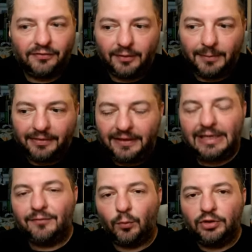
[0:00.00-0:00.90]
of him. I think
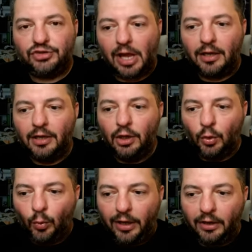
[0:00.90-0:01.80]
even one shot
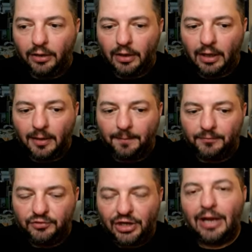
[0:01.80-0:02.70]
where um,
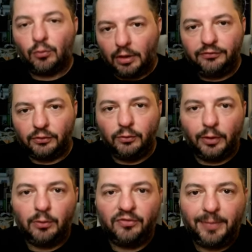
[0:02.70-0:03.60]
Jack Russell,
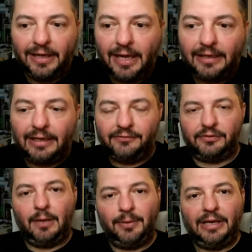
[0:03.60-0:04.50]
Werewolf by Night, is
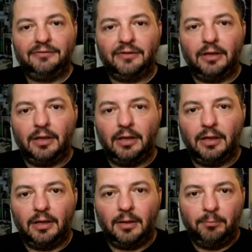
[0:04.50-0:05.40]
up against uh, a